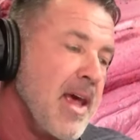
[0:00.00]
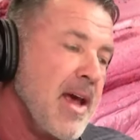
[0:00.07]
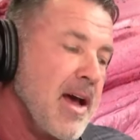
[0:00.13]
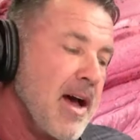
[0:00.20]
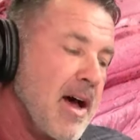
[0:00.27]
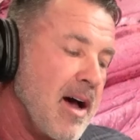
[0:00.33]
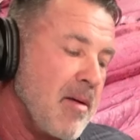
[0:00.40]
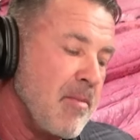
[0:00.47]

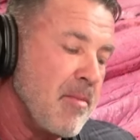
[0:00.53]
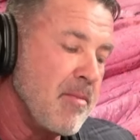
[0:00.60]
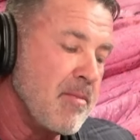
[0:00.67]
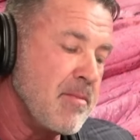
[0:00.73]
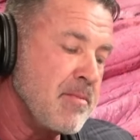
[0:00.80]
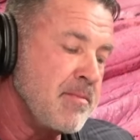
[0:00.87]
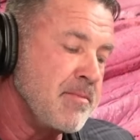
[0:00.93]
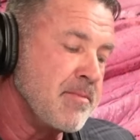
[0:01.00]

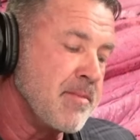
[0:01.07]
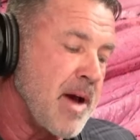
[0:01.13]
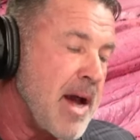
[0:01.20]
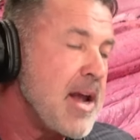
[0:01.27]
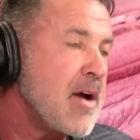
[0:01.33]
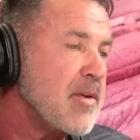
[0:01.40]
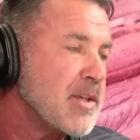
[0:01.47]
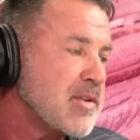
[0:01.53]

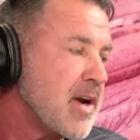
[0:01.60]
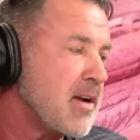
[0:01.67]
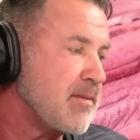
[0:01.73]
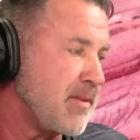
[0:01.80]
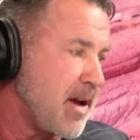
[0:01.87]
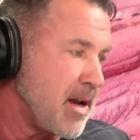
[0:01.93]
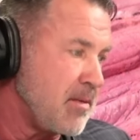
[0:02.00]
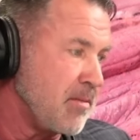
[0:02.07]
I always try to
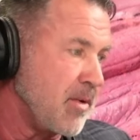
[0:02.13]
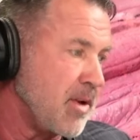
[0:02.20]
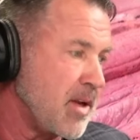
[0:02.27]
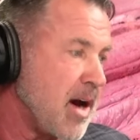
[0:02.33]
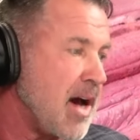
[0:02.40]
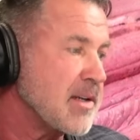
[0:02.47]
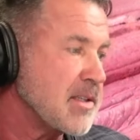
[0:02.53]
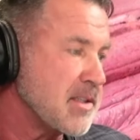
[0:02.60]
find
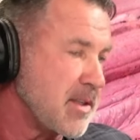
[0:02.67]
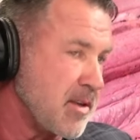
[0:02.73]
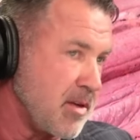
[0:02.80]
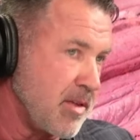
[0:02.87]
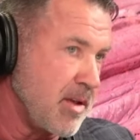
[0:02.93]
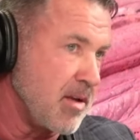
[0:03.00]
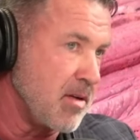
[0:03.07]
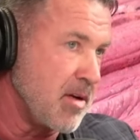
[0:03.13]
causes
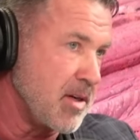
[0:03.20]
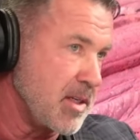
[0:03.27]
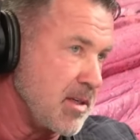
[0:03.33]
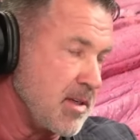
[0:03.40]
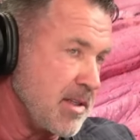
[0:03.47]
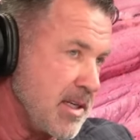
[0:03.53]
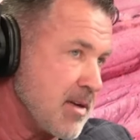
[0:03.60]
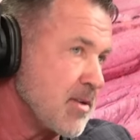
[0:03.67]
that are
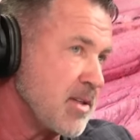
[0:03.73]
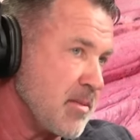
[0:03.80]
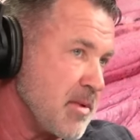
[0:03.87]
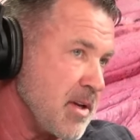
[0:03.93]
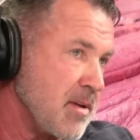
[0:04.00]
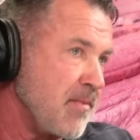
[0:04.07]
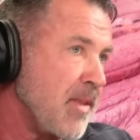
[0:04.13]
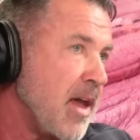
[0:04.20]
dear to
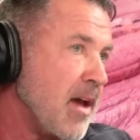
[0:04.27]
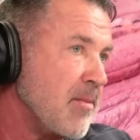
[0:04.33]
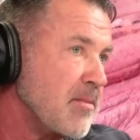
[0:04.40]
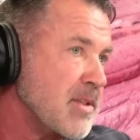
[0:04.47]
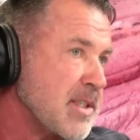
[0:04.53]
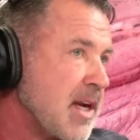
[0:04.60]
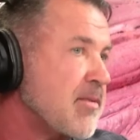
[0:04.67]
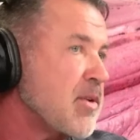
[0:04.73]
me.
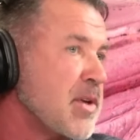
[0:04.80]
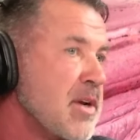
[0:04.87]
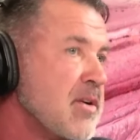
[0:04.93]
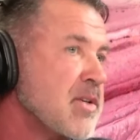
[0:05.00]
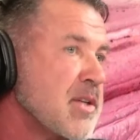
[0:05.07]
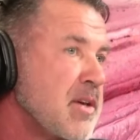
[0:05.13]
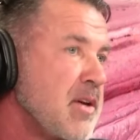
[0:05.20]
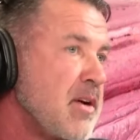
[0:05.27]
Several
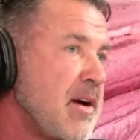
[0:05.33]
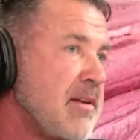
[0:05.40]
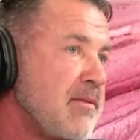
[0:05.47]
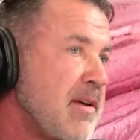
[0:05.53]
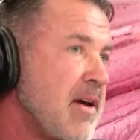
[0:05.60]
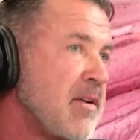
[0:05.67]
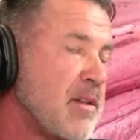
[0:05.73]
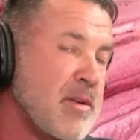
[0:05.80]
years ago, I
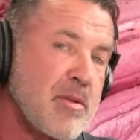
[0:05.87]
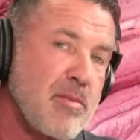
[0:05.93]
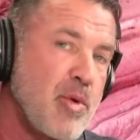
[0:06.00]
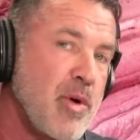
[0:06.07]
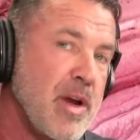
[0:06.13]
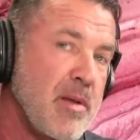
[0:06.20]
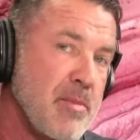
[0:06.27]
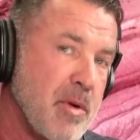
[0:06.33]
found a little
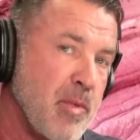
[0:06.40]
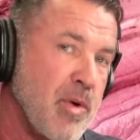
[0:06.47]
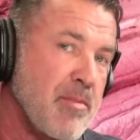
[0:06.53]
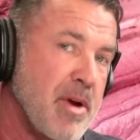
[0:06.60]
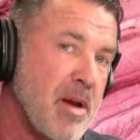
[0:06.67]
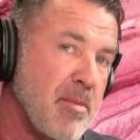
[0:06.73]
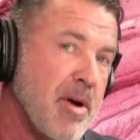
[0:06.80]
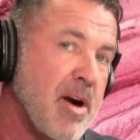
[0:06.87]
boy in one of
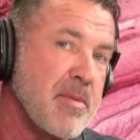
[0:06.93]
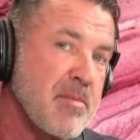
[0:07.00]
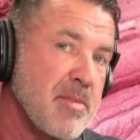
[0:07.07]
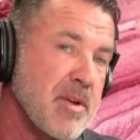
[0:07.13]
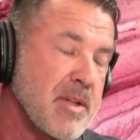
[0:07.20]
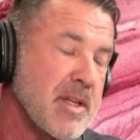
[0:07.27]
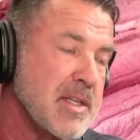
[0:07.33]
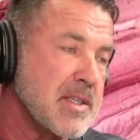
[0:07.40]
my apartment
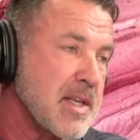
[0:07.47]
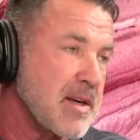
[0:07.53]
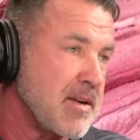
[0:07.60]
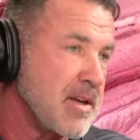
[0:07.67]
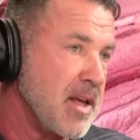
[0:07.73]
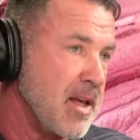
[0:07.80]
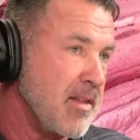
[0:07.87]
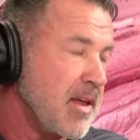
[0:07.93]
buildings that
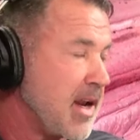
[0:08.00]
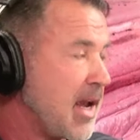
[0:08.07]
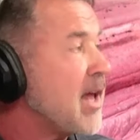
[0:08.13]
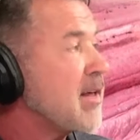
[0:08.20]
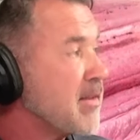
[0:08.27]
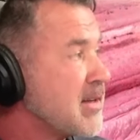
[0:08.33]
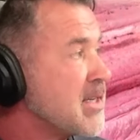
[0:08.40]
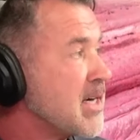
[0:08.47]
I
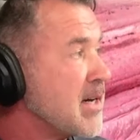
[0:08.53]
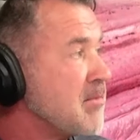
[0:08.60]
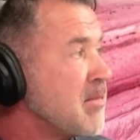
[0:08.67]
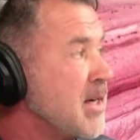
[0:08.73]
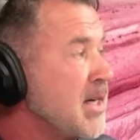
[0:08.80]
had at the time